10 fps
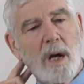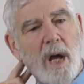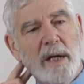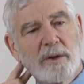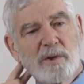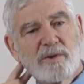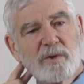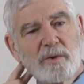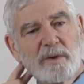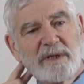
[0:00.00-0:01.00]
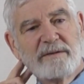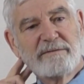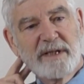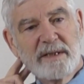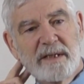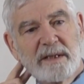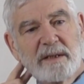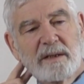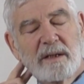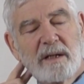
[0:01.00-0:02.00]
and also
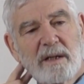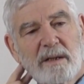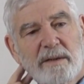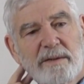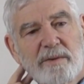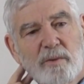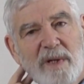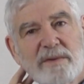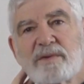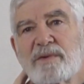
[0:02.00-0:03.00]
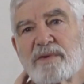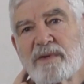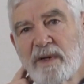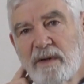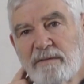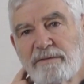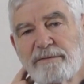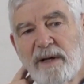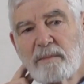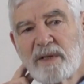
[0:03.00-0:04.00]
invading the rights of
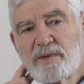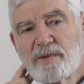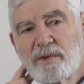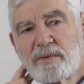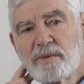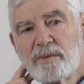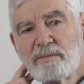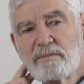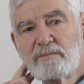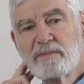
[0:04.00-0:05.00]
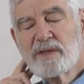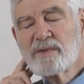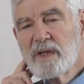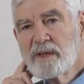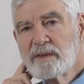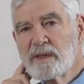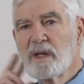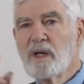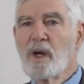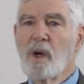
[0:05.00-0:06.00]
families to decide
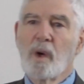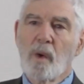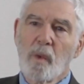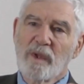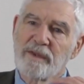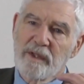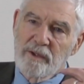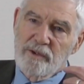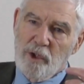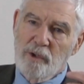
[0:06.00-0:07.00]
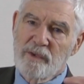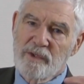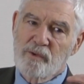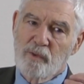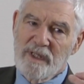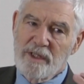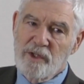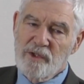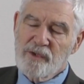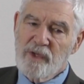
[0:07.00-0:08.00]
what their children's
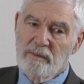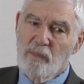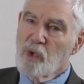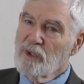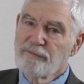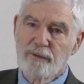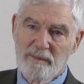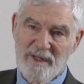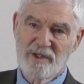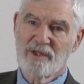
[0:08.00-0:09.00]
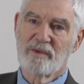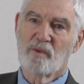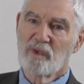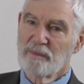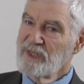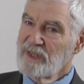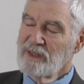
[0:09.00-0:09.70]
religious and moral formation will be.